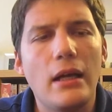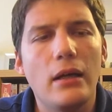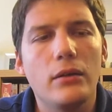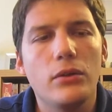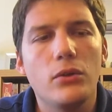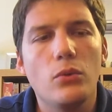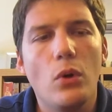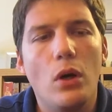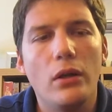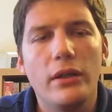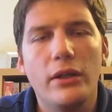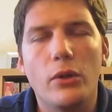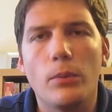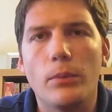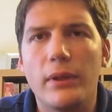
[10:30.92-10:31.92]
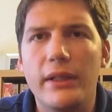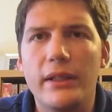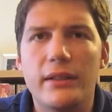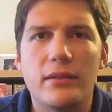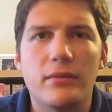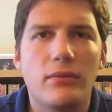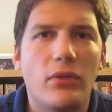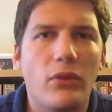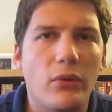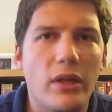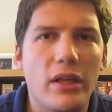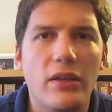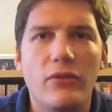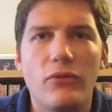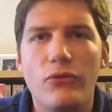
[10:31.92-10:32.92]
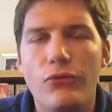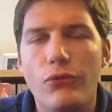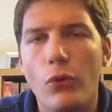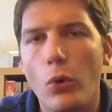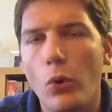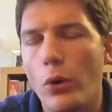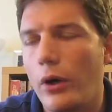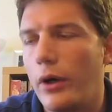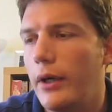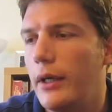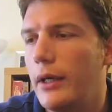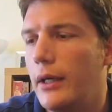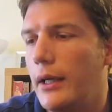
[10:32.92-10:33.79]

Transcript: You only complete 3-4